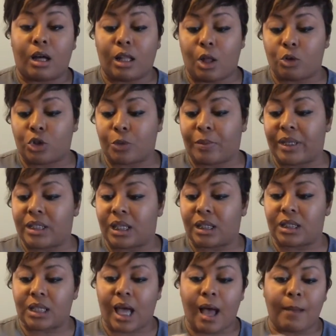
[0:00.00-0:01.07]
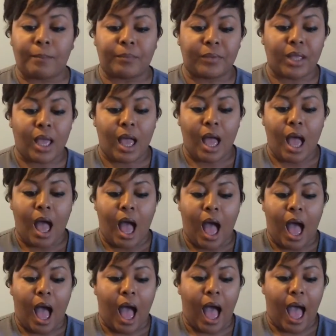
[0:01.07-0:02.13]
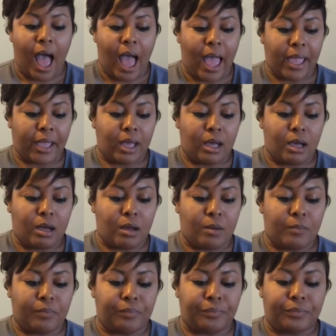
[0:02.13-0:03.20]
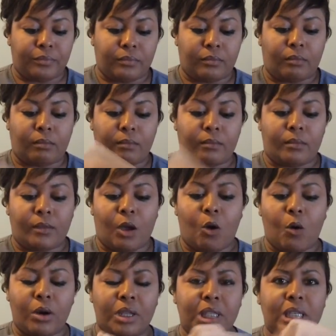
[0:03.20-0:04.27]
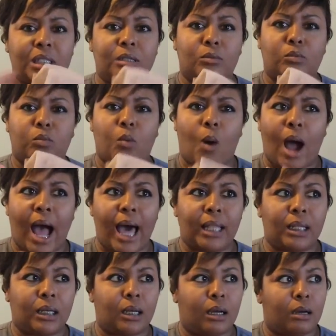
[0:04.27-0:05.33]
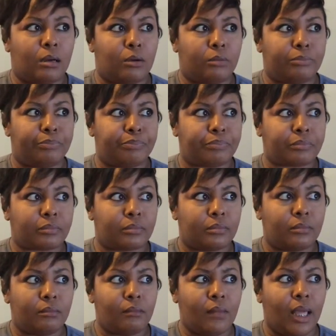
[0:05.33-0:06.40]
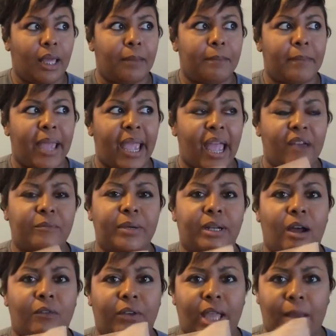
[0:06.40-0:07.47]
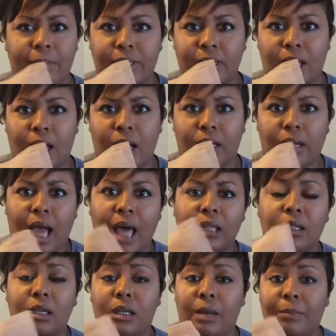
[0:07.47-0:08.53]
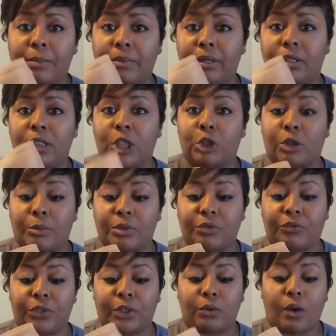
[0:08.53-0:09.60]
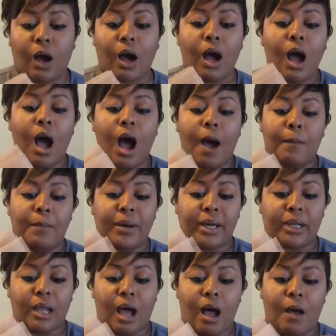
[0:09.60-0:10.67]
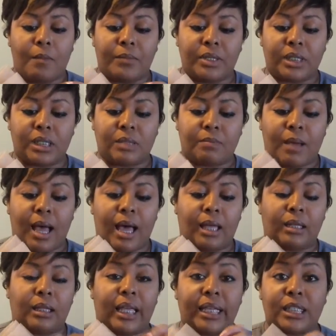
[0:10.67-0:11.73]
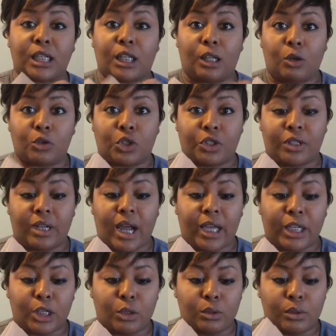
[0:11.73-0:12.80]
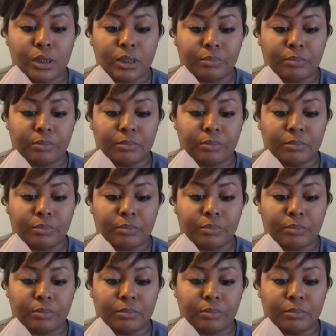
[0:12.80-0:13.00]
closure piece at the top, I ordered this a while ago. It may have been off of Amazon. I'll look it up and put it in the description for you all. But this is my lace closure that I use,